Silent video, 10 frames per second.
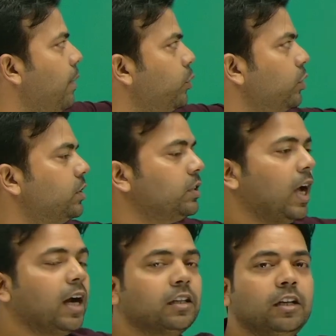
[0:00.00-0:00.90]
to
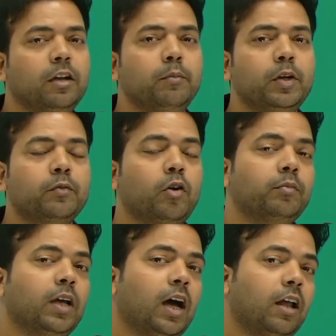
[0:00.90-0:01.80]
start the numbering
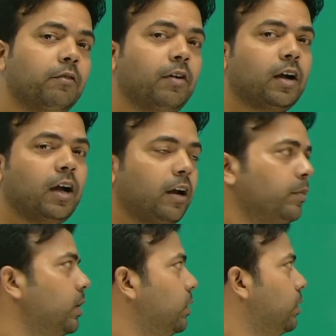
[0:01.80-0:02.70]
from the alpha
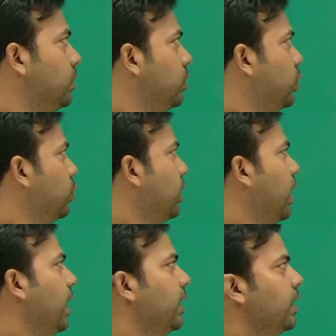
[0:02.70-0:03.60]
carbon to the
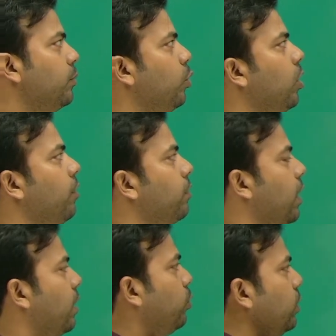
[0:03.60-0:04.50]
another mole of
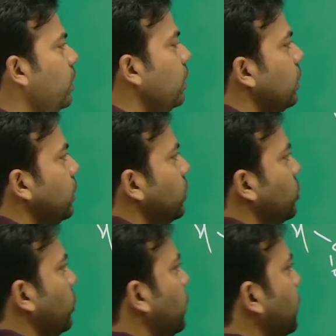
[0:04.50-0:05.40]
carbonyl.
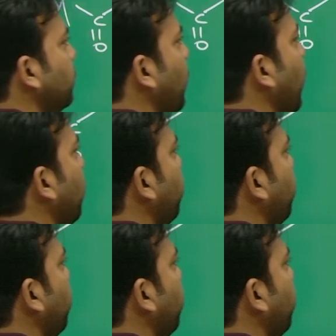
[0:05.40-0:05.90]
So this is my alpha